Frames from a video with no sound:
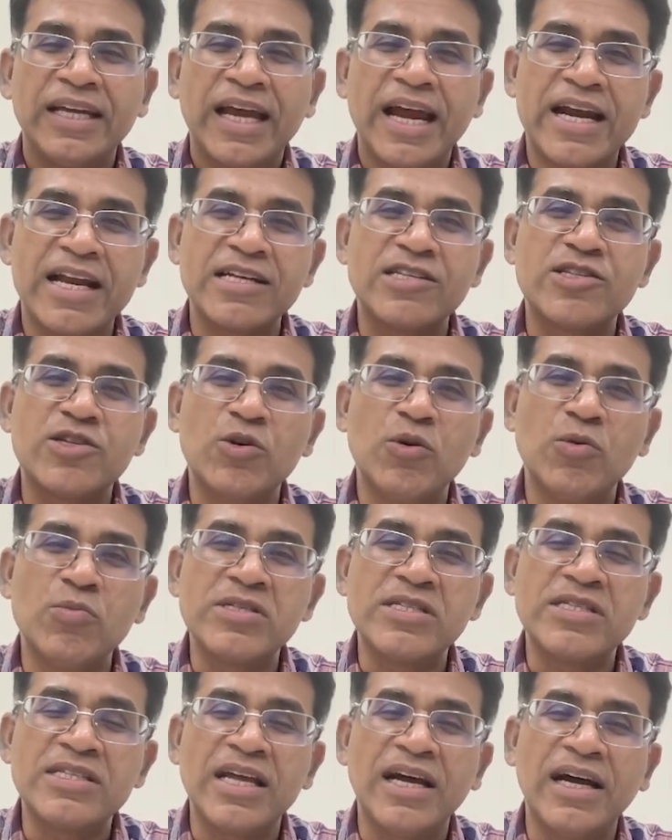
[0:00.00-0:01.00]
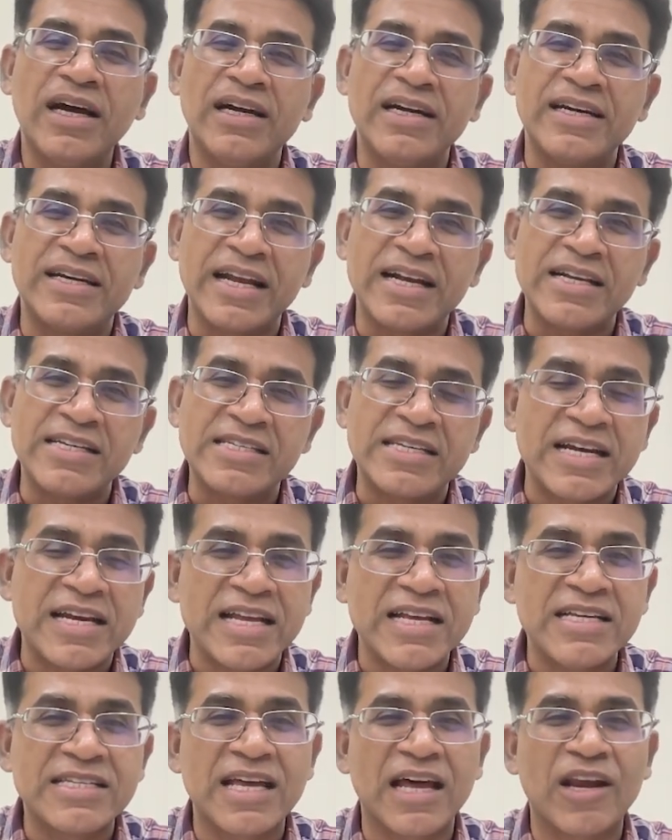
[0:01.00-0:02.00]
It assumes the
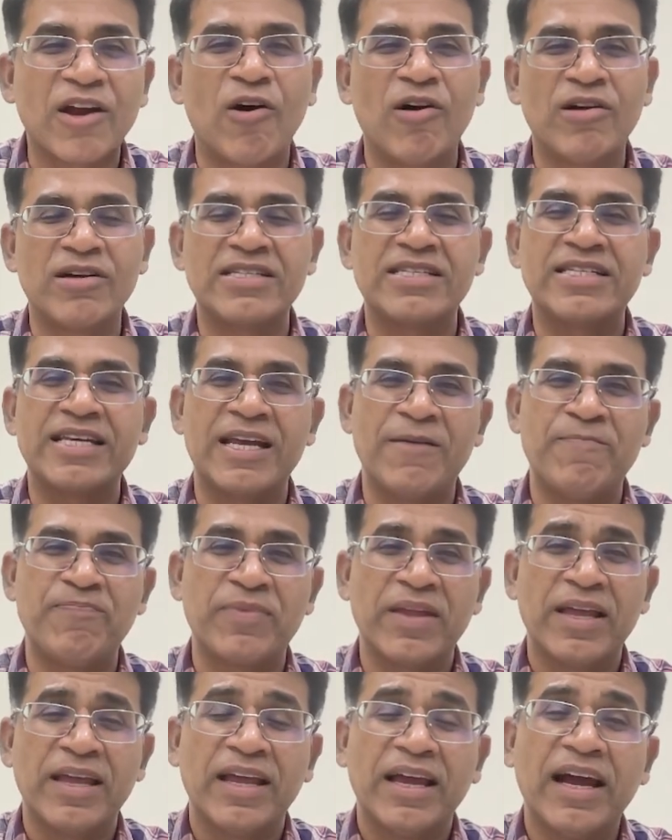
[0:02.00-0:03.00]
densities are all same.